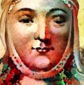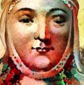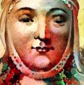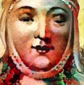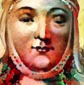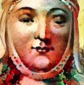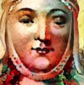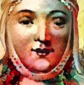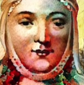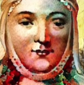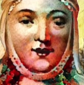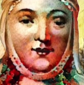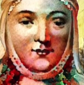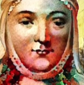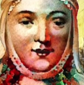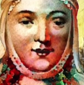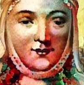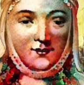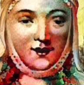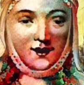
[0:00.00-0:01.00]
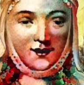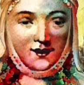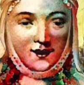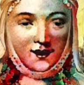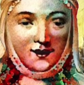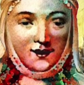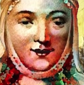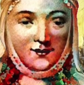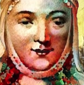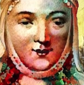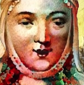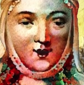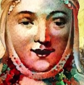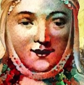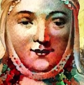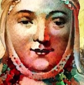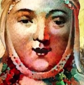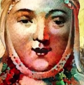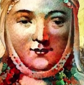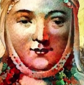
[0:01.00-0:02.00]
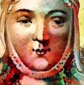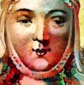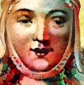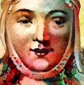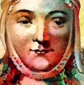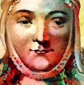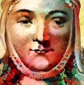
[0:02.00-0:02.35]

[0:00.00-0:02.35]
and has everything to do with the adultery